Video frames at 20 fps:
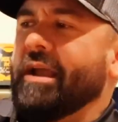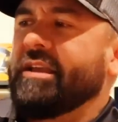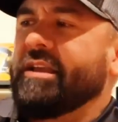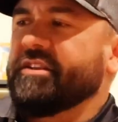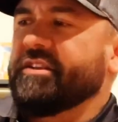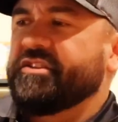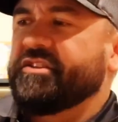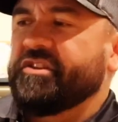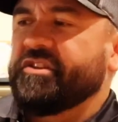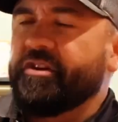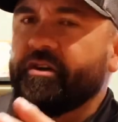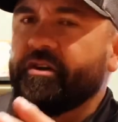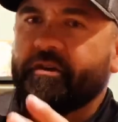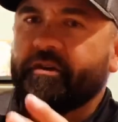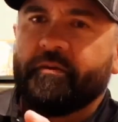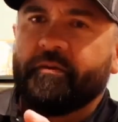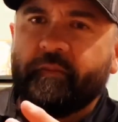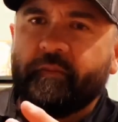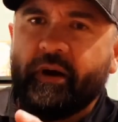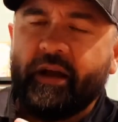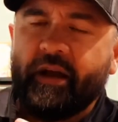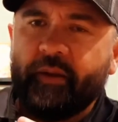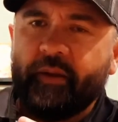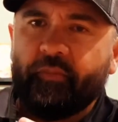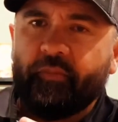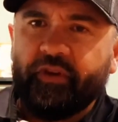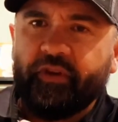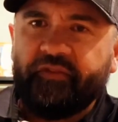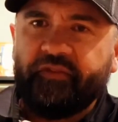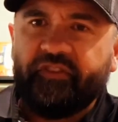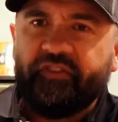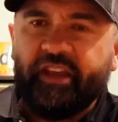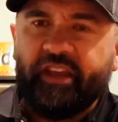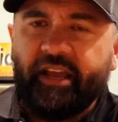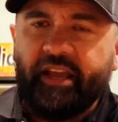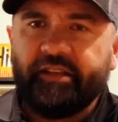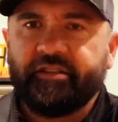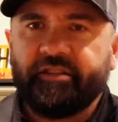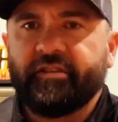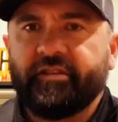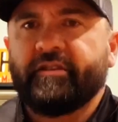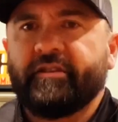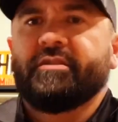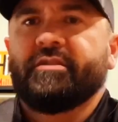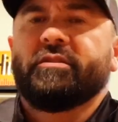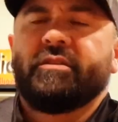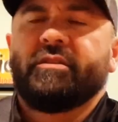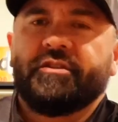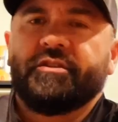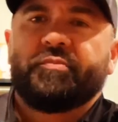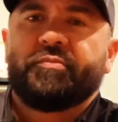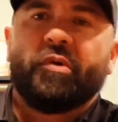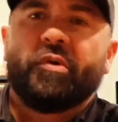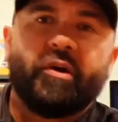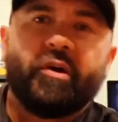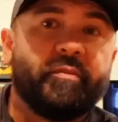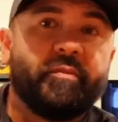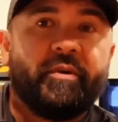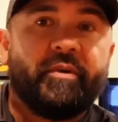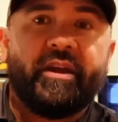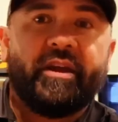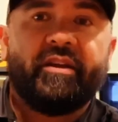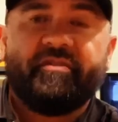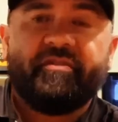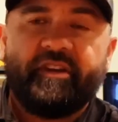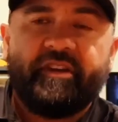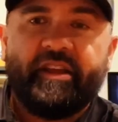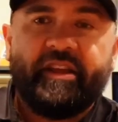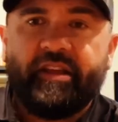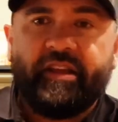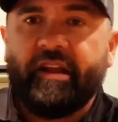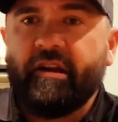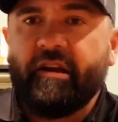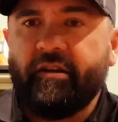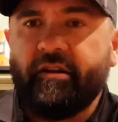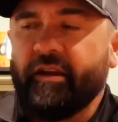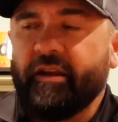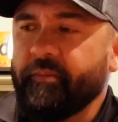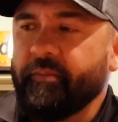consider my briefcase as part of my everyday carry.